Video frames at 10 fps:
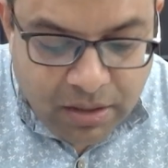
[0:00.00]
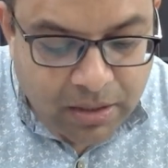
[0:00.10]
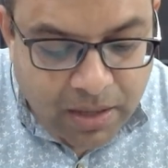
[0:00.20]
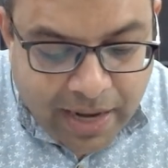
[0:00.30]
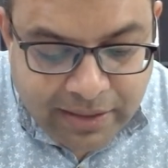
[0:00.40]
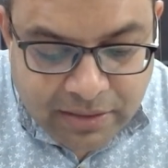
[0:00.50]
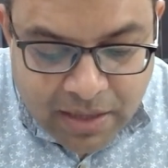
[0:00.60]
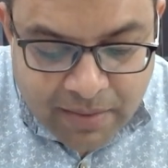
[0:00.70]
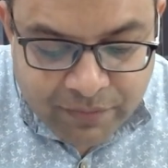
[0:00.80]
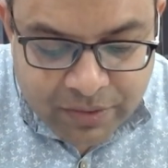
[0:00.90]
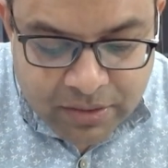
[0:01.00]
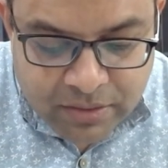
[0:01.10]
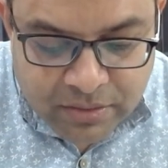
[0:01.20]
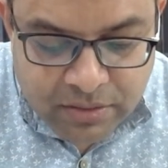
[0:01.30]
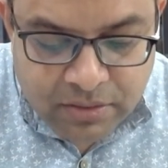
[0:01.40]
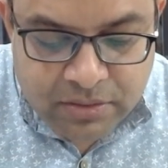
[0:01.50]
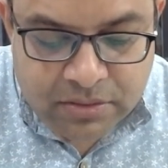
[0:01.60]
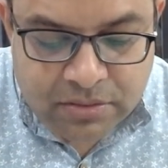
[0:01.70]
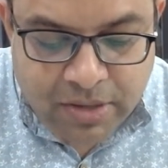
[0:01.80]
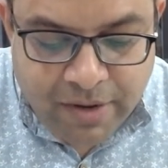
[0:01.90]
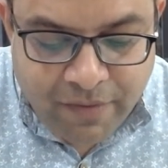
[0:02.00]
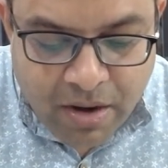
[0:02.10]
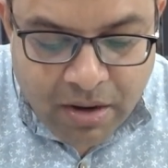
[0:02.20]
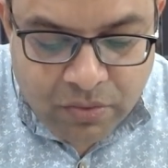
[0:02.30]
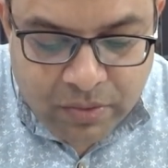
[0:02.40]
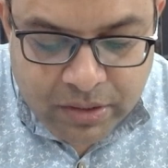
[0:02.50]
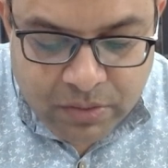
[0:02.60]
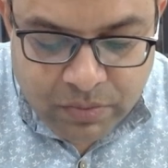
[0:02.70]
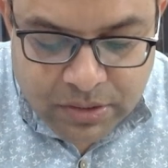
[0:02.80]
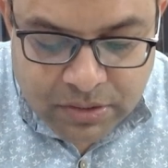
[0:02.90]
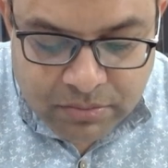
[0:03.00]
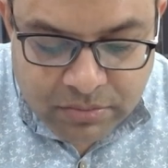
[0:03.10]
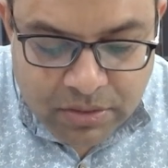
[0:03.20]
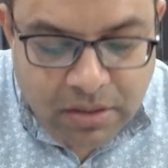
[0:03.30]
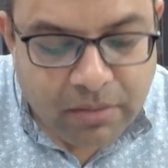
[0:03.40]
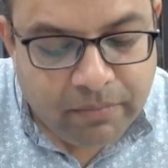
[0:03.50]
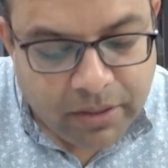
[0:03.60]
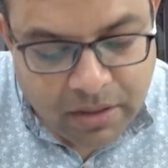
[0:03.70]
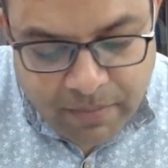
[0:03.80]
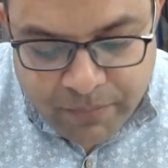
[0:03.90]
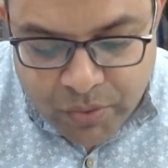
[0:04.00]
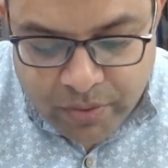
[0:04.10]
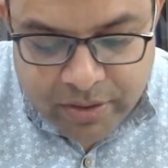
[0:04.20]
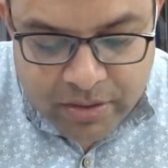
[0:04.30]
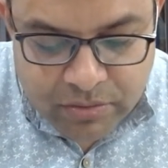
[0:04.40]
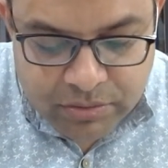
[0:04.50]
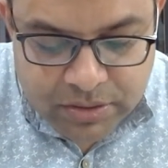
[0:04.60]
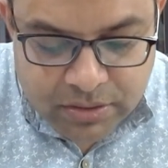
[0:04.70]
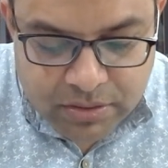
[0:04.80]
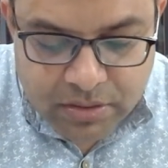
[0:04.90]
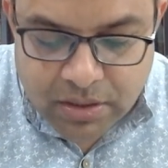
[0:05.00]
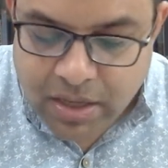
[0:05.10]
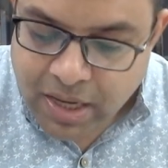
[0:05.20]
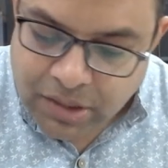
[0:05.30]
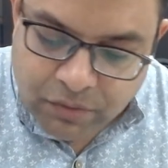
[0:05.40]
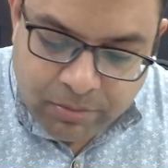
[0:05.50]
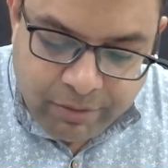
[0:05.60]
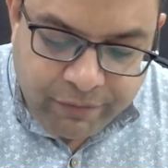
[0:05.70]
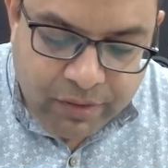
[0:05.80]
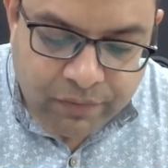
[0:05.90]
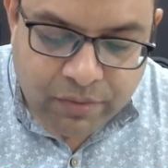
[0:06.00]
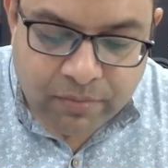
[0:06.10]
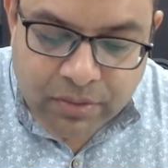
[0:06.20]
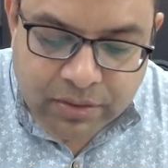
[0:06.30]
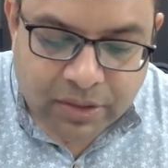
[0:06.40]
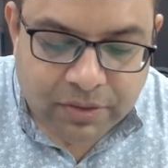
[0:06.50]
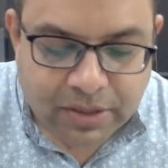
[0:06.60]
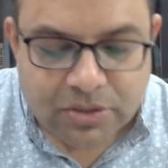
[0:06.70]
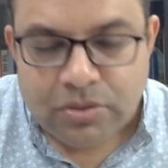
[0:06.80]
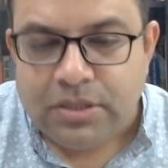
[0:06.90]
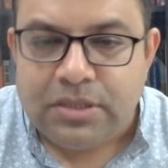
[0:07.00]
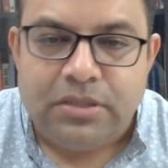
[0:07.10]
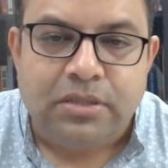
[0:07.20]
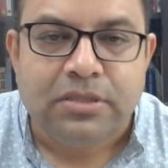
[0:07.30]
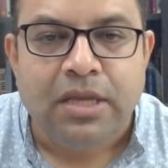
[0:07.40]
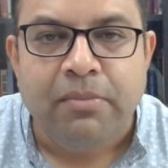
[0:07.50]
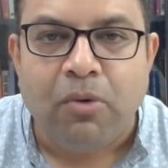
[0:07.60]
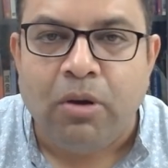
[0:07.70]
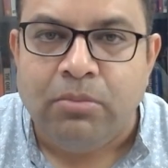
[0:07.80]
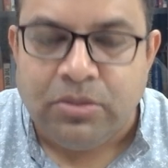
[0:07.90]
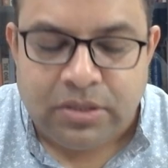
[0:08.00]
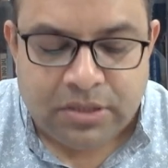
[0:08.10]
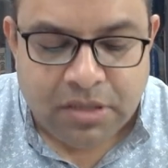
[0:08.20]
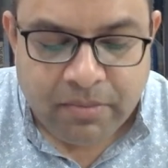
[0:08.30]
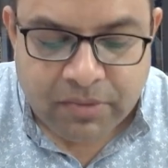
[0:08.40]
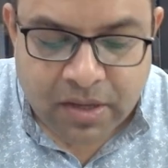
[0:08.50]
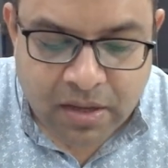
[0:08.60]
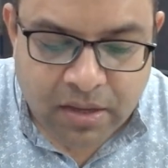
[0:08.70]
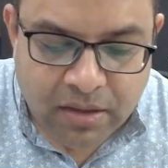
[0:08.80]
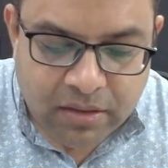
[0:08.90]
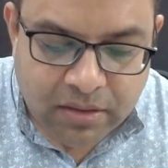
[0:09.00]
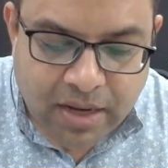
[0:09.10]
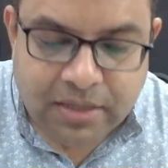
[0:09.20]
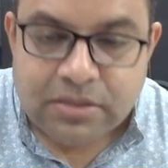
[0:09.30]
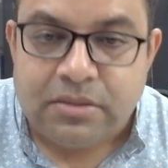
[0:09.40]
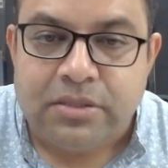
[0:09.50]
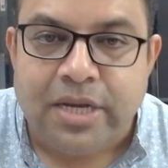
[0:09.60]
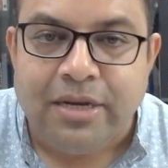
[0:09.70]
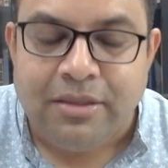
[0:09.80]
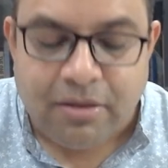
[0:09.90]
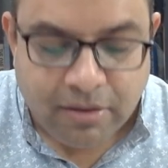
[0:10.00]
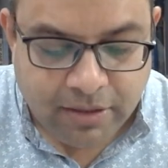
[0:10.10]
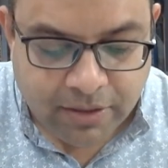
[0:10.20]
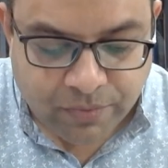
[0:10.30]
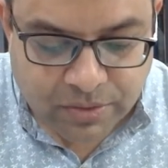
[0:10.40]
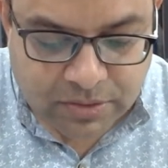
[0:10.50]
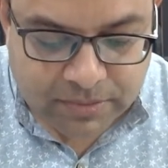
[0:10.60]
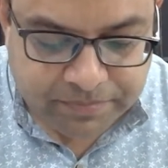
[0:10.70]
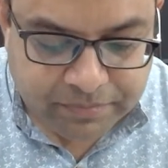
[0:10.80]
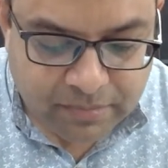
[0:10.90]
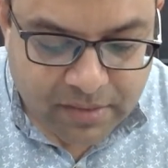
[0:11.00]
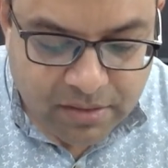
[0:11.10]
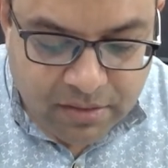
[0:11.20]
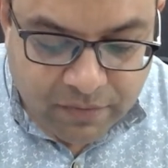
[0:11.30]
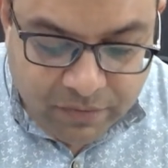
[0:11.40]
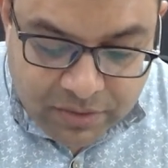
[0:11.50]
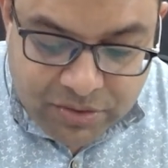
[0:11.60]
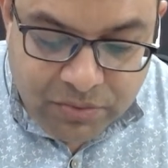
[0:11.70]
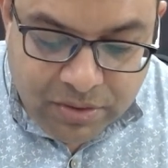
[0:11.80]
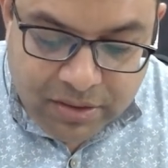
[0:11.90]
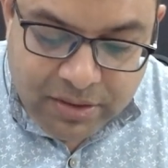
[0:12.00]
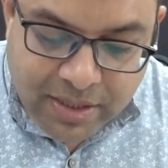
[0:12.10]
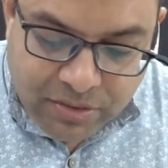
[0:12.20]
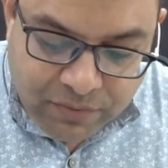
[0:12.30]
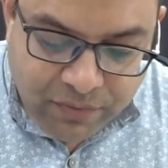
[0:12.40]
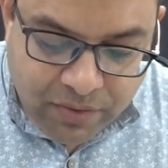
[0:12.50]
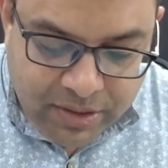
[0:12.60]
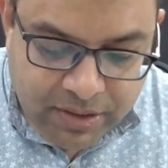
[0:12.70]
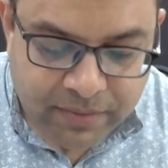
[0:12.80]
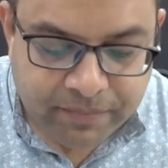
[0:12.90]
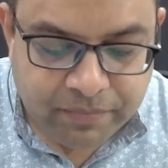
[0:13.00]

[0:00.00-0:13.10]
Light the lamp within. Strive hard to attain wisdom. Become pure and innocent and you will be free from birth and death. So this is the same, almost the same thing that is said in the earlier verse. Verse two thirty-nine to two forty.